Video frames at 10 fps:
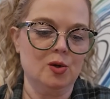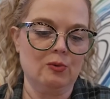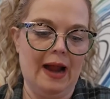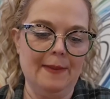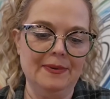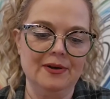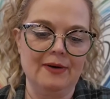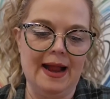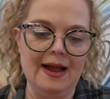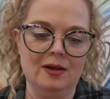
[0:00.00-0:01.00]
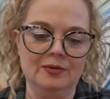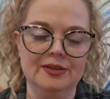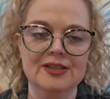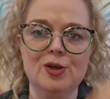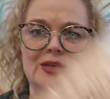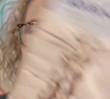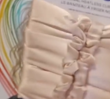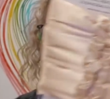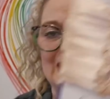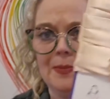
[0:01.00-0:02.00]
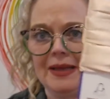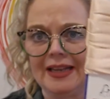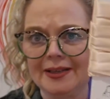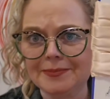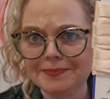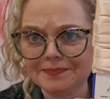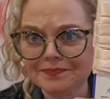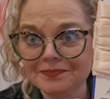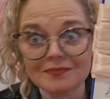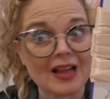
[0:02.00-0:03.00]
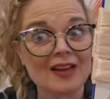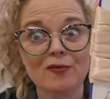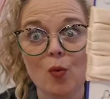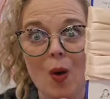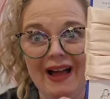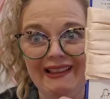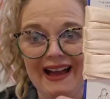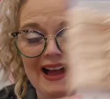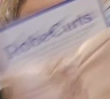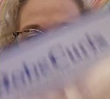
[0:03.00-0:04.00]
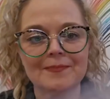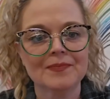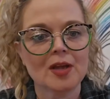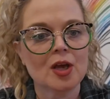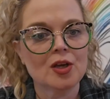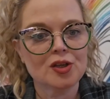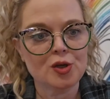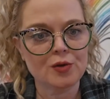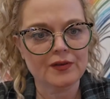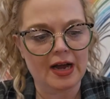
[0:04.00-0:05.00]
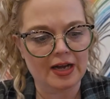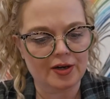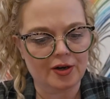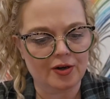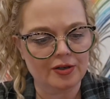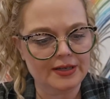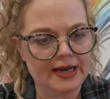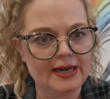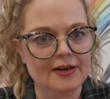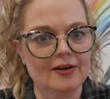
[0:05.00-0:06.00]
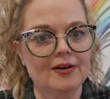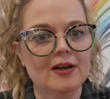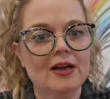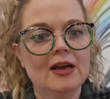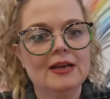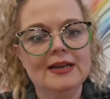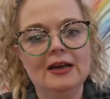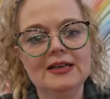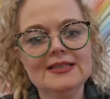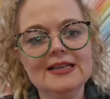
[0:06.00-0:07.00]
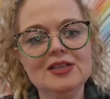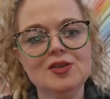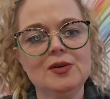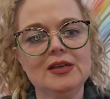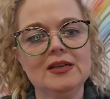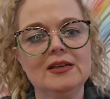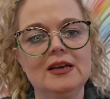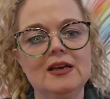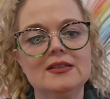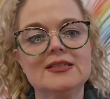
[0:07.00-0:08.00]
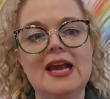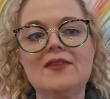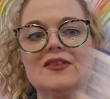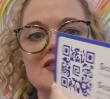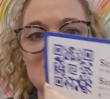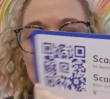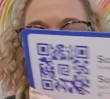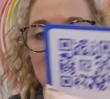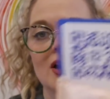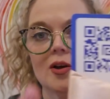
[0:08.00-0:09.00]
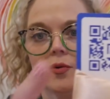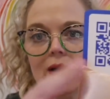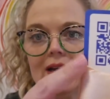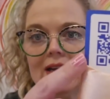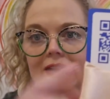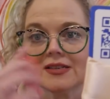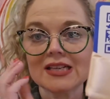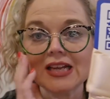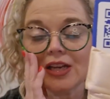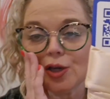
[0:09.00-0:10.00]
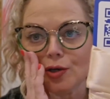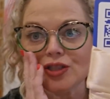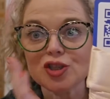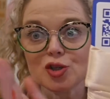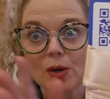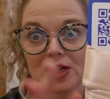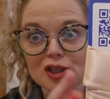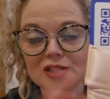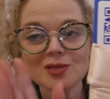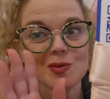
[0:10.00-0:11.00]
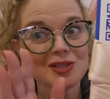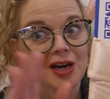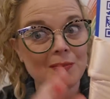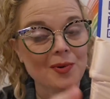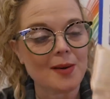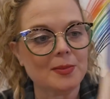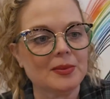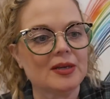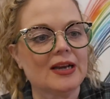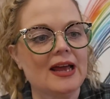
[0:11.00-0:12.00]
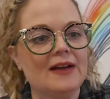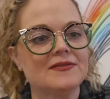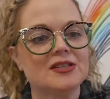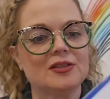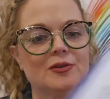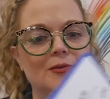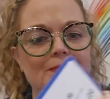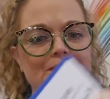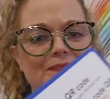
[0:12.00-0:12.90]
wrap it around and you can sleep in it. And voila, you've got curled hair. Now it says you can scan this QR code right here to get your instructions, which I'm probably gonna have to do.